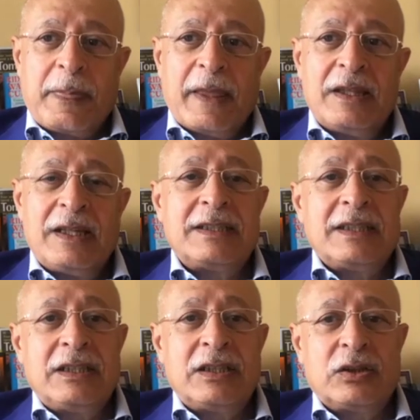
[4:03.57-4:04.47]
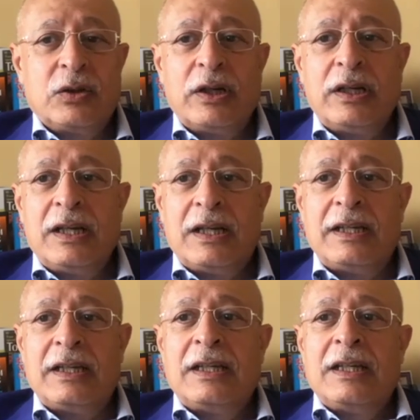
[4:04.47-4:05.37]
that
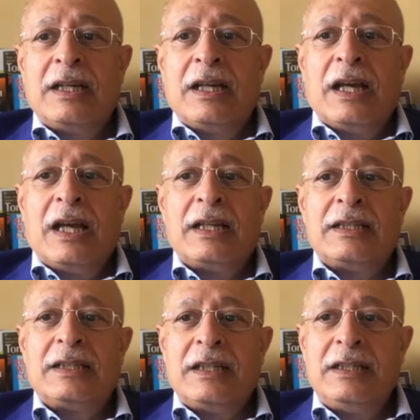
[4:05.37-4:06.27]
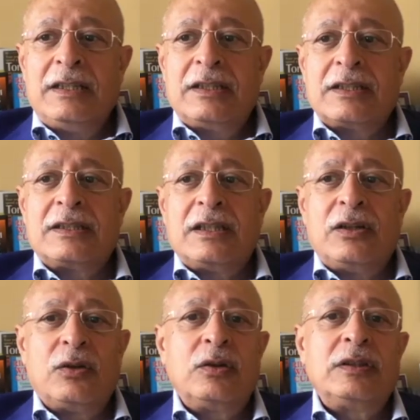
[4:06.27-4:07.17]
historically and interest
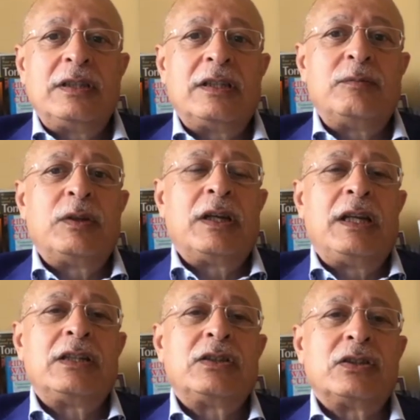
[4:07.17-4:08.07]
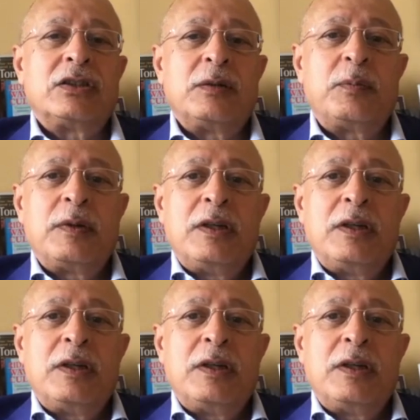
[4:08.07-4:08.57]
in long-term relationship,